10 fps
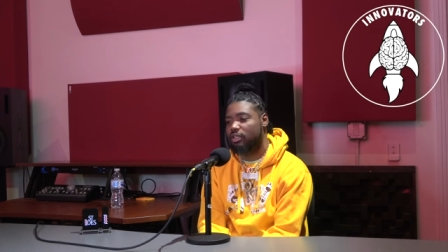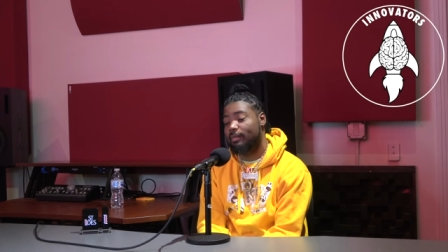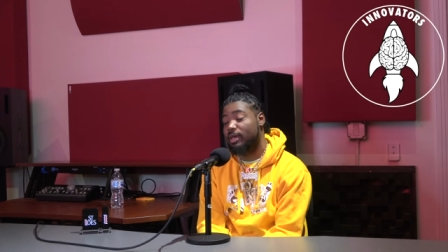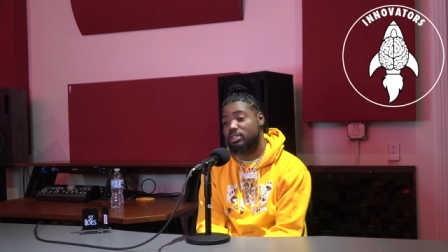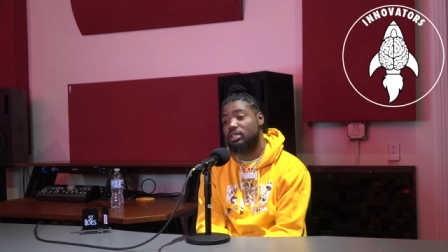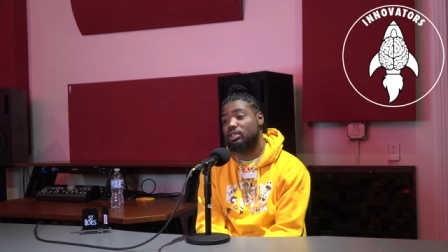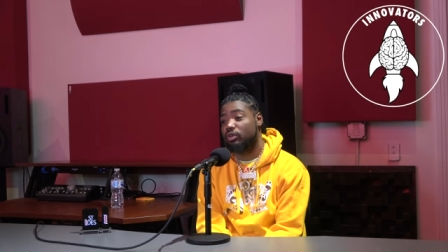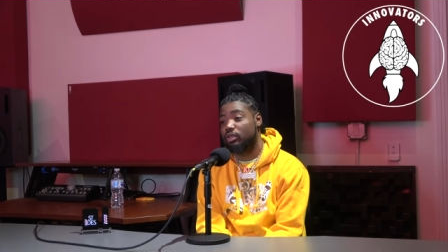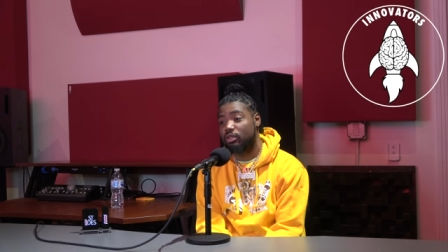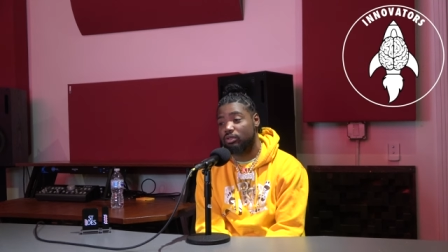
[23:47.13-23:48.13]
the best thing you
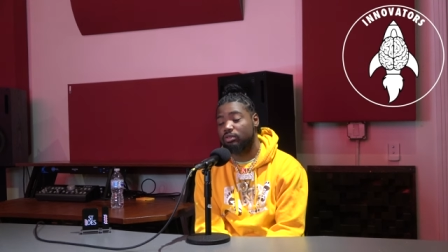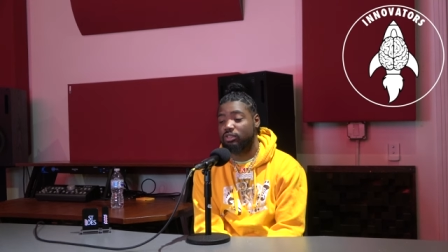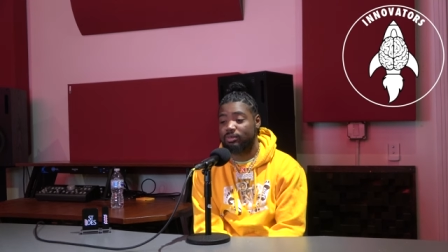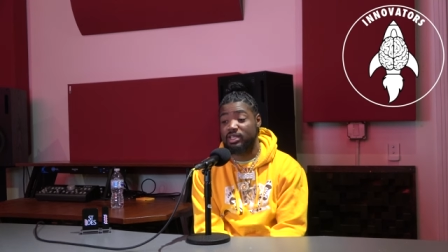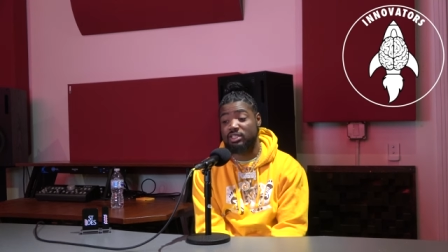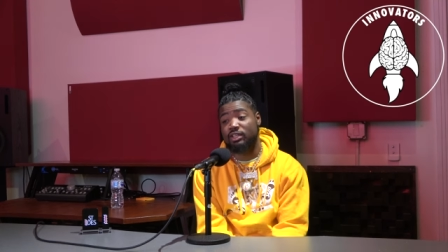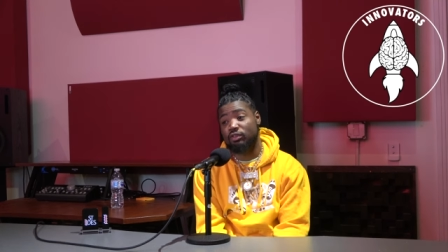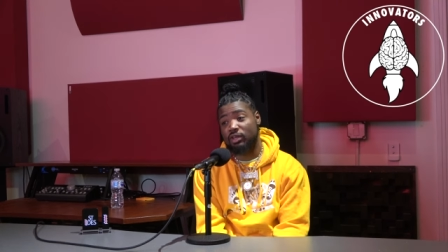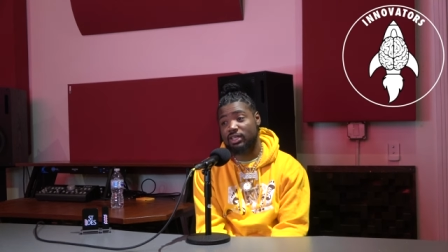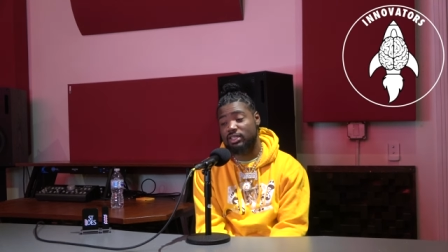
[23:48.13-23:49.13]
could do, especially
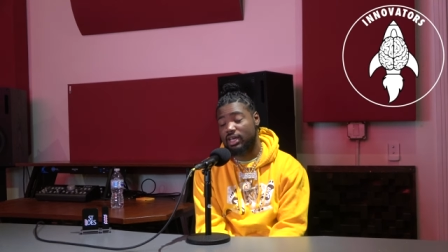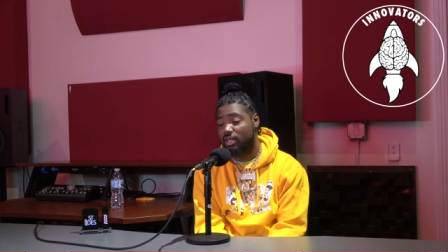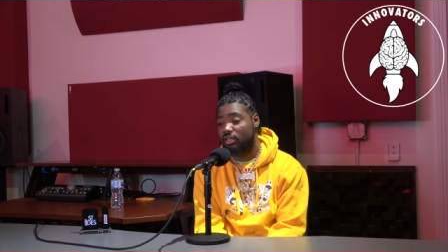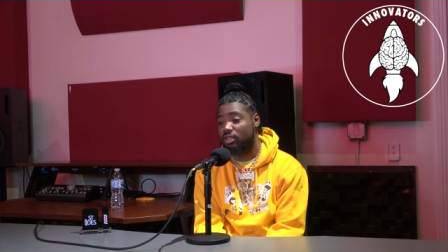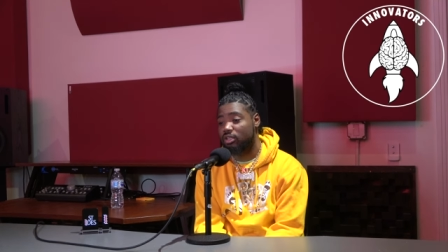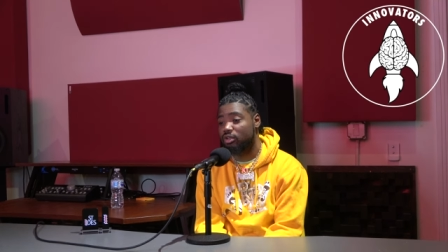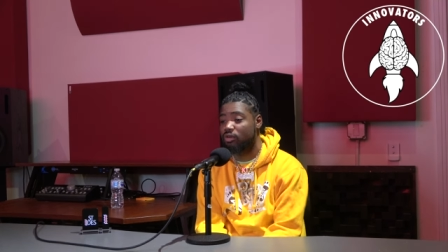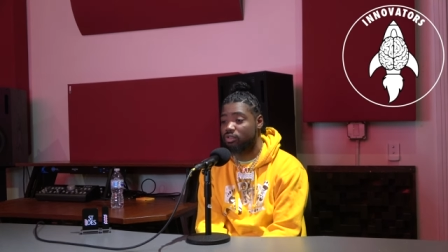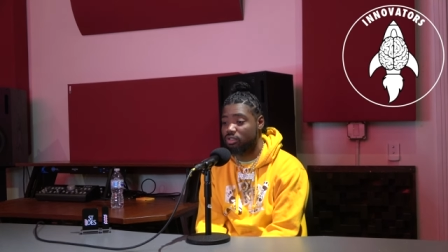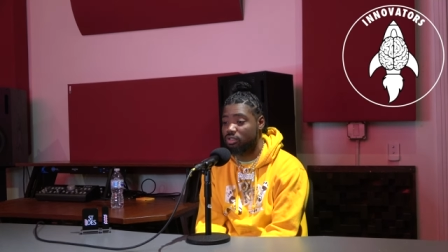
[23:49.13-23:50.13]
if you got talent and you
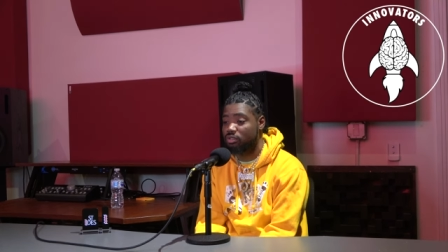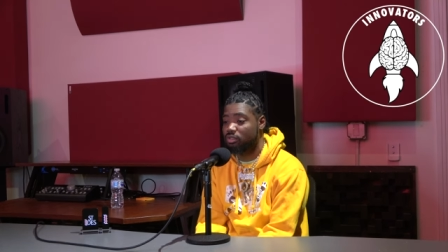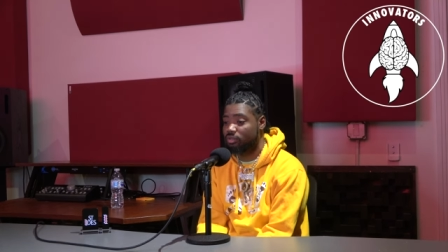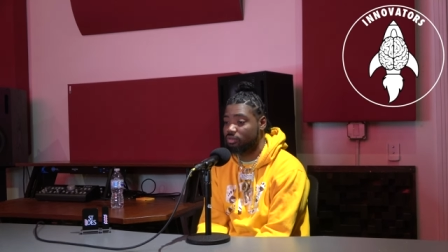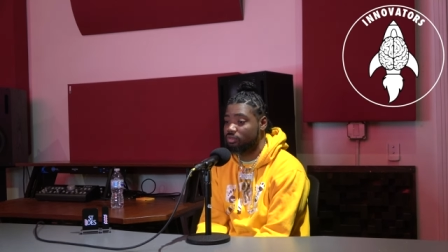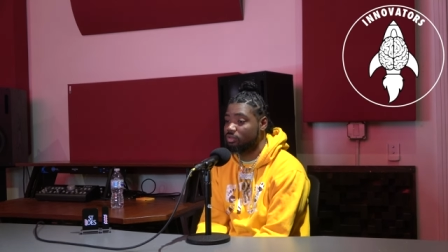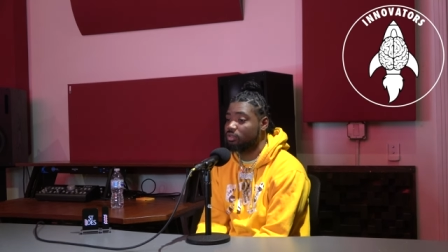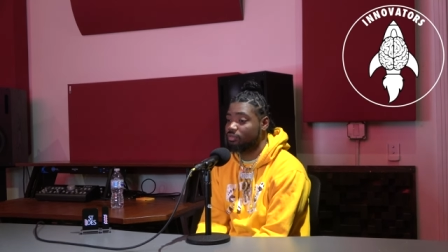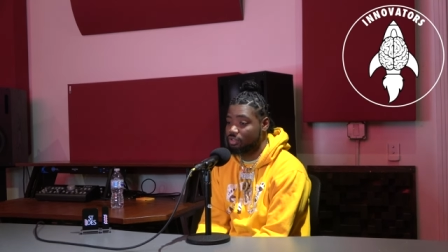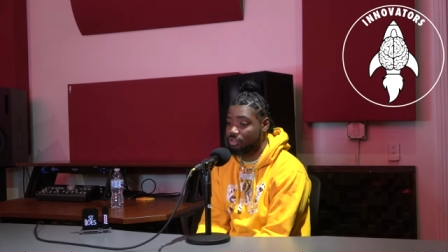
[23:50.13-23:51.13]
know what you're doing. Yeah,
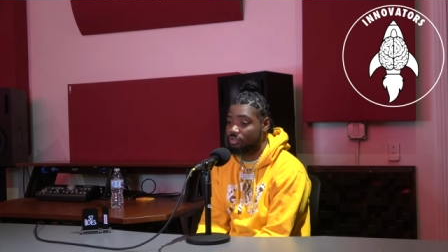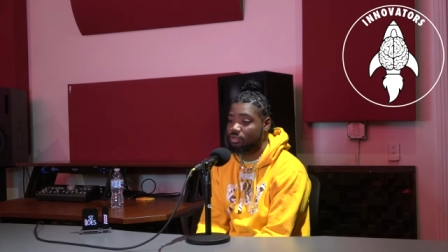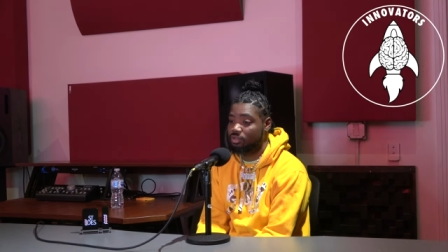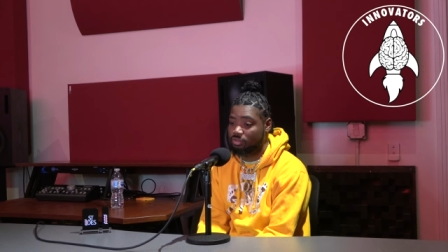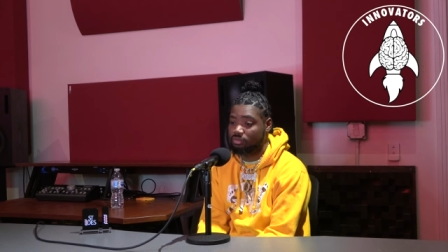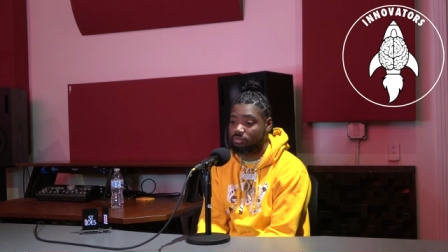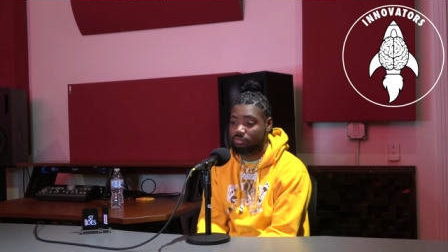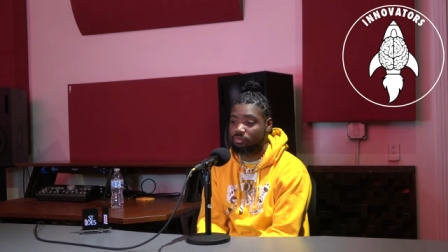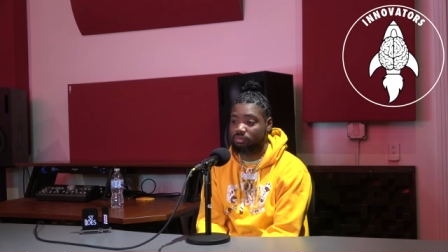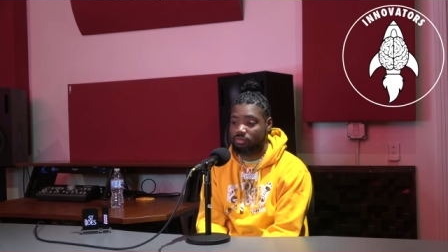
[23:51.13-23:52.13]
for sure. Nah, real
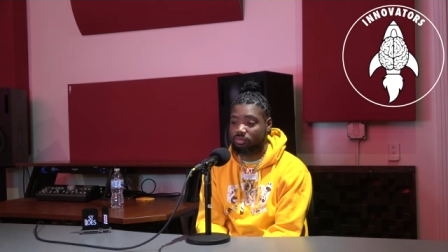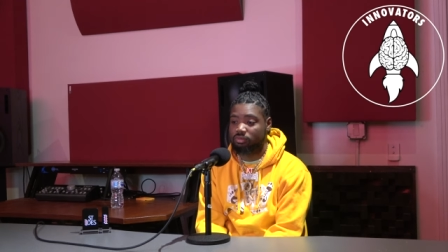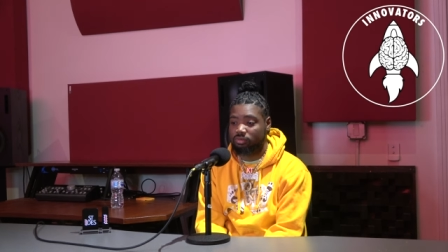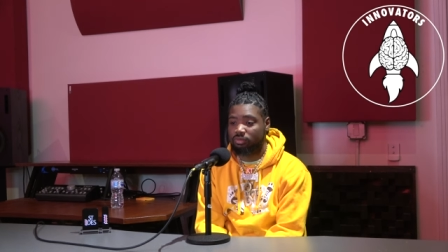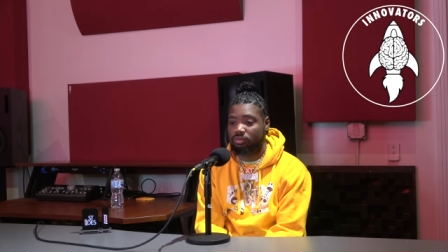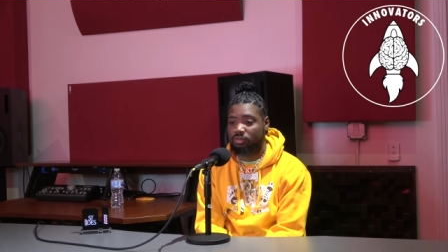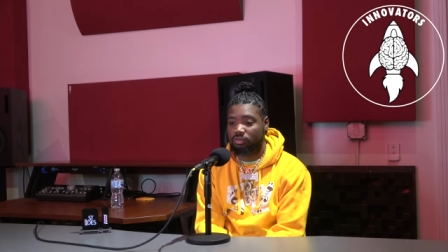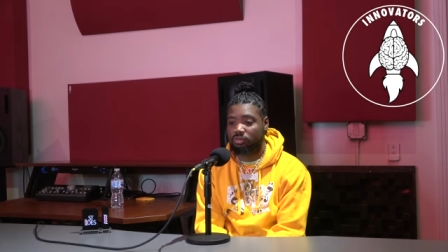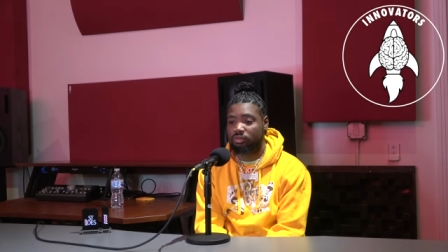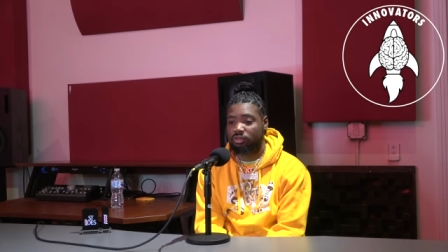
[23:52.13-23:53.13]
shit.
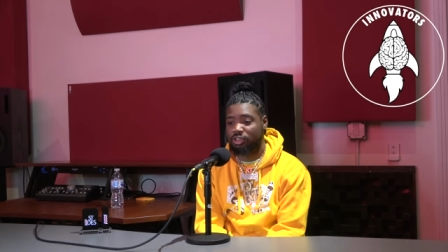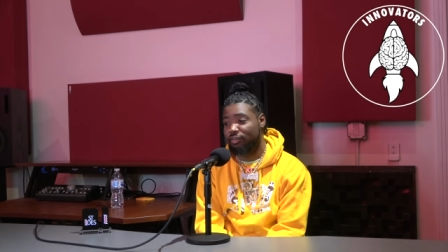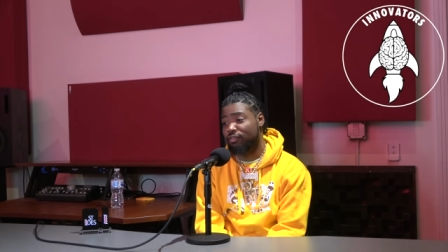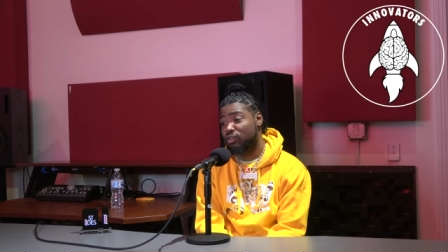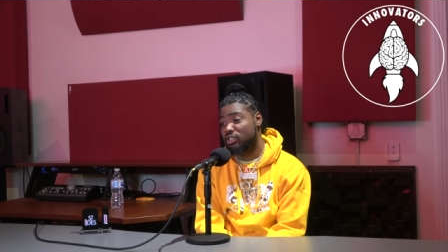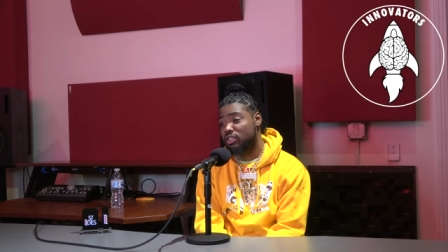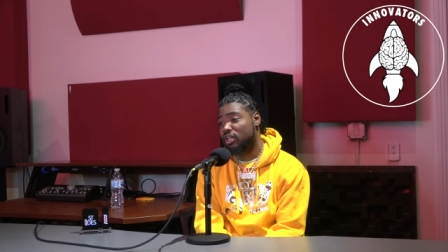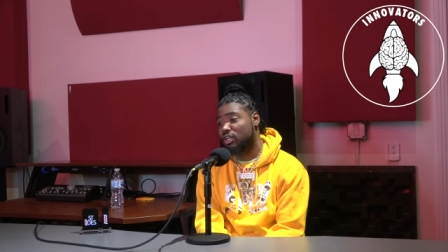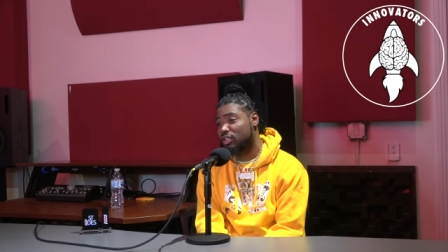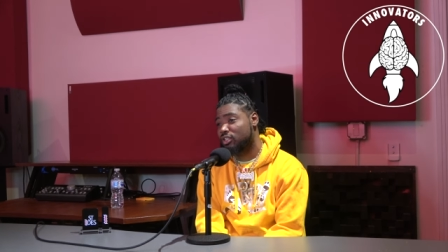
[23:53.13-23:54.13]
Uh, Shit, fourteen
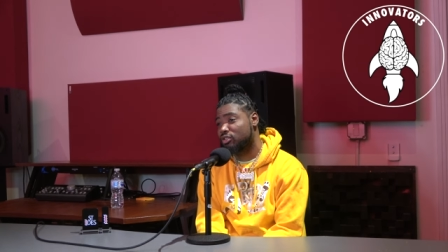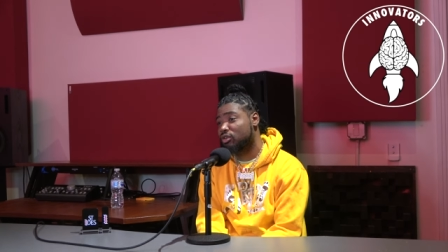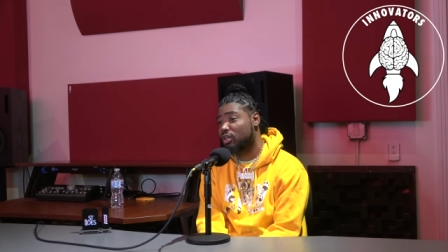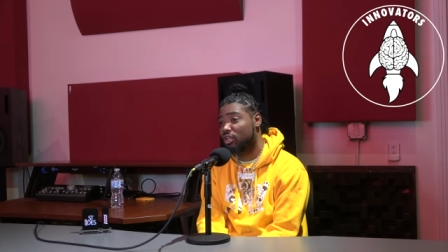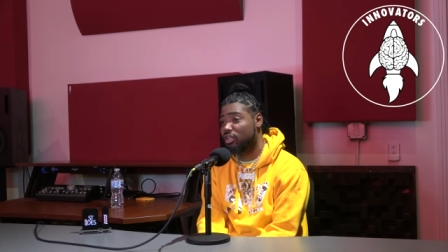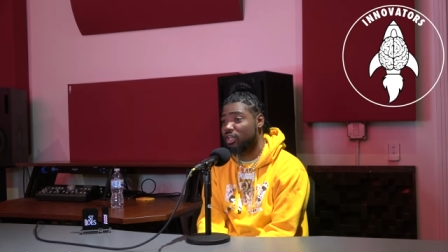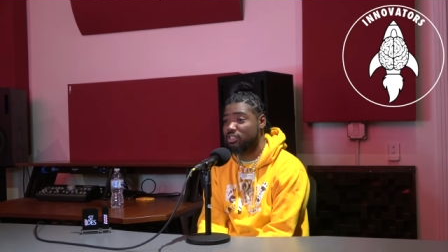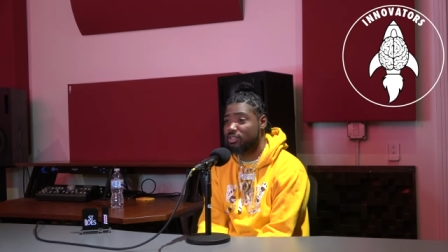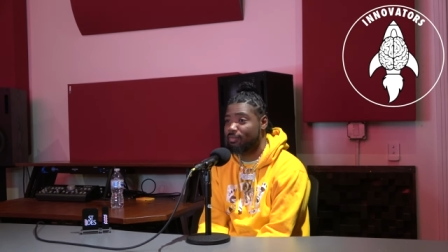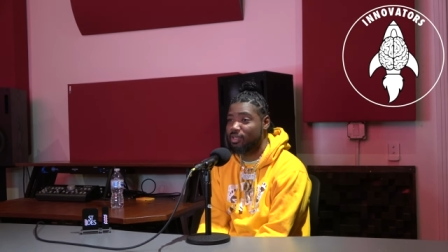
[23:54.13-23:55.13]
hundred or two hundred.
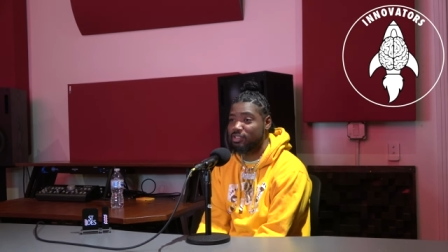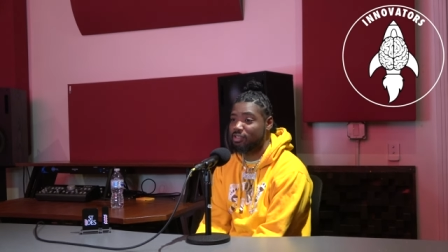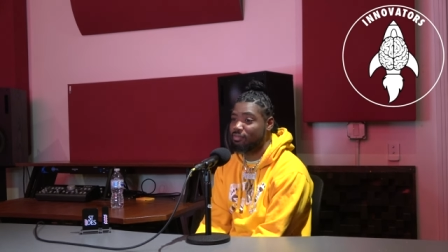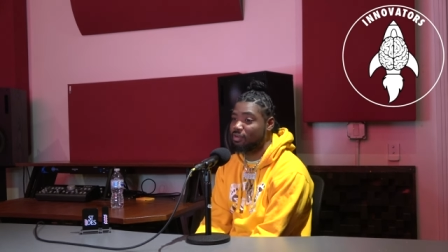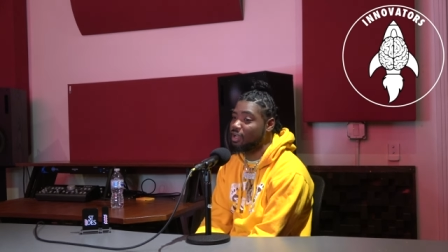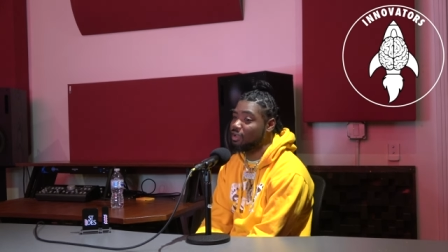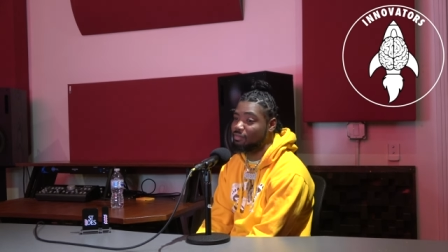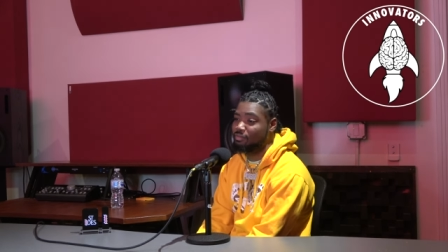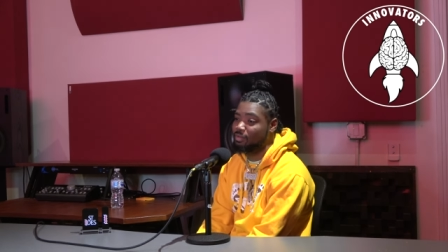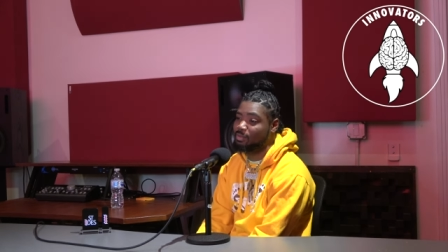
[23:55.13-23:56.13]
That's the best ever I
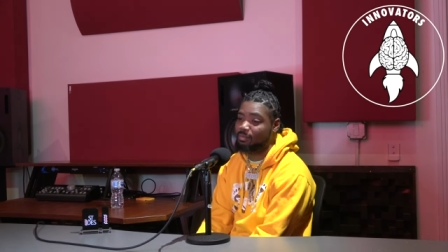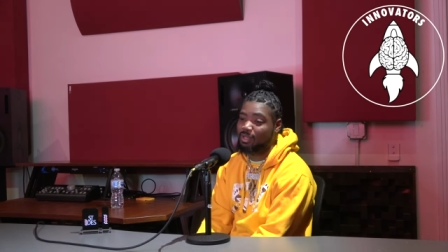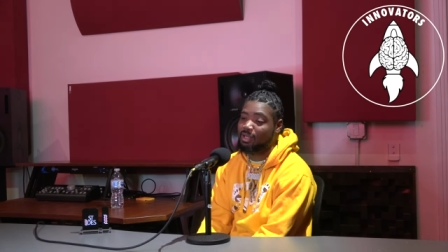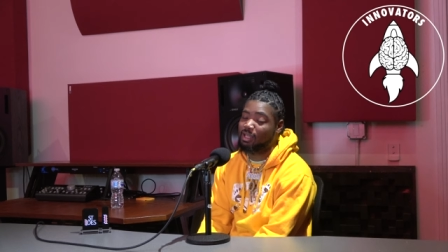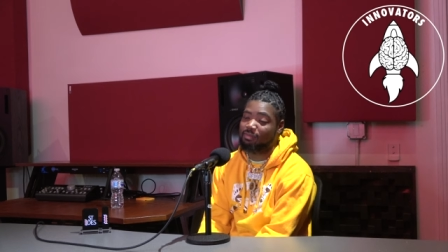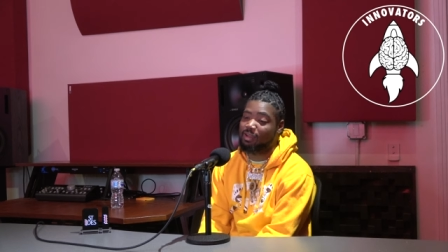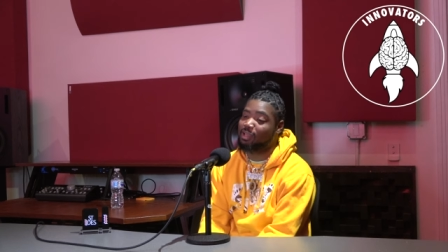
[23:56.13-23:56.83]
ever flipped in my life.